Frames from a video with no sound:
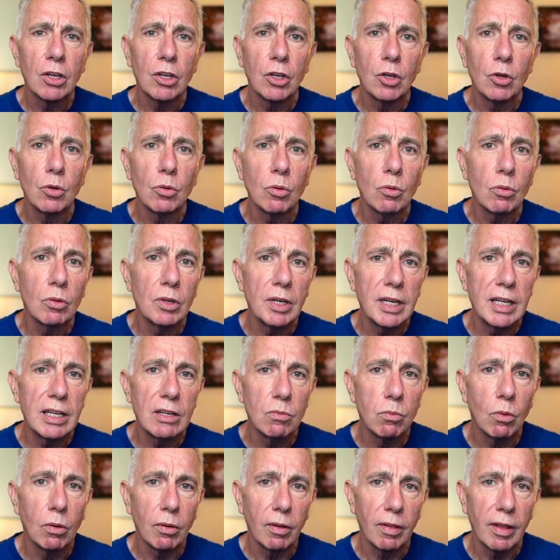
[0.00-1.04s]
you'll
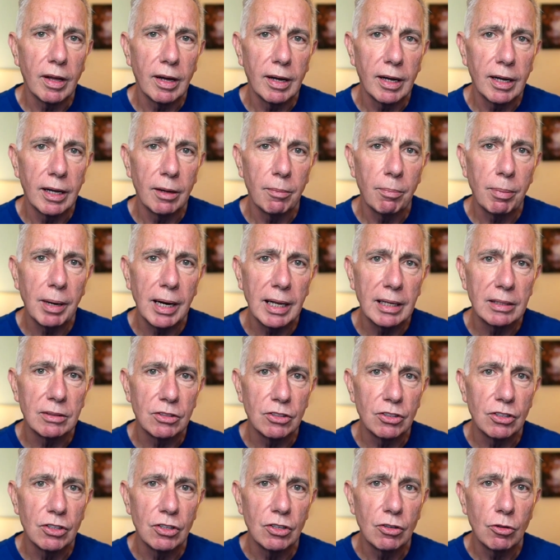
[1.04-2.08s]
need one of the higher
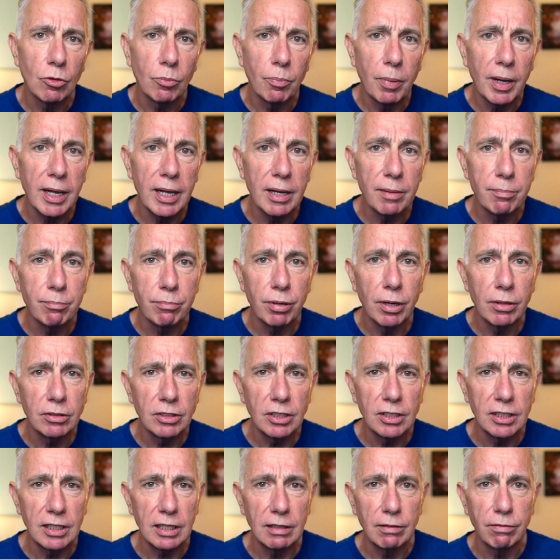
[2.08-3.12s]
plans and you'll pay a
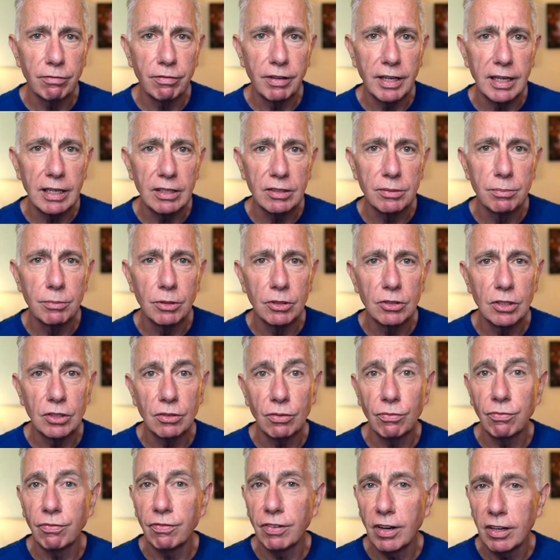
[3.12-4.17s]
processing fee as much
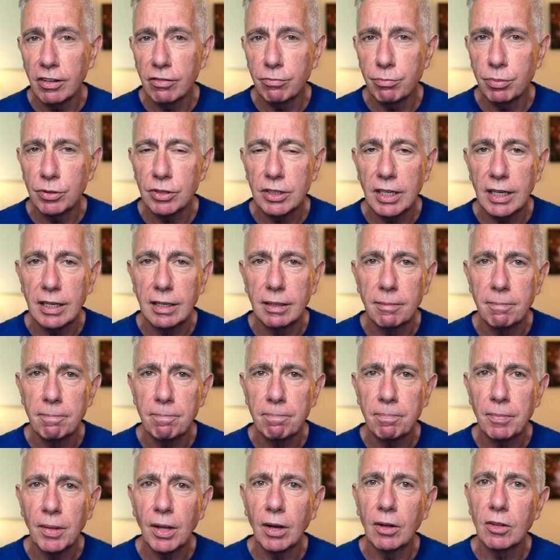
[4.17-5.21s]
as 5%
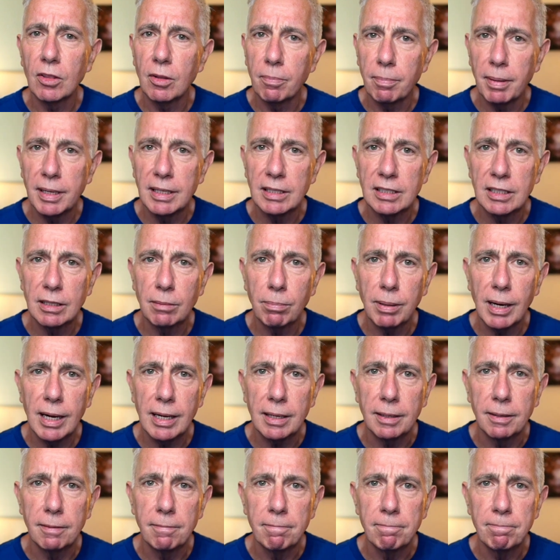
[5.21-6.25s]
on the basic
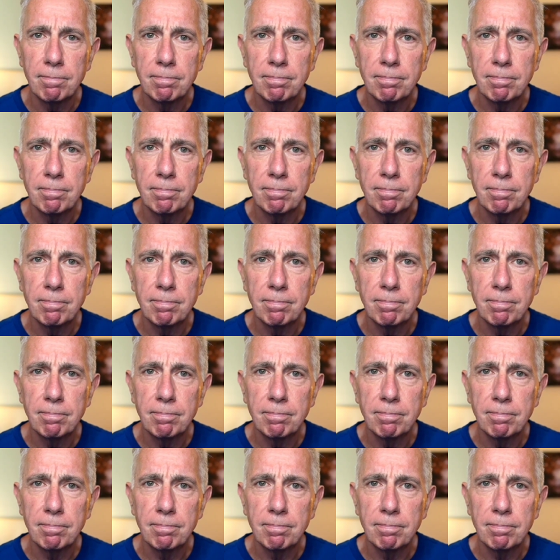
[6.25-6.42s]
plan,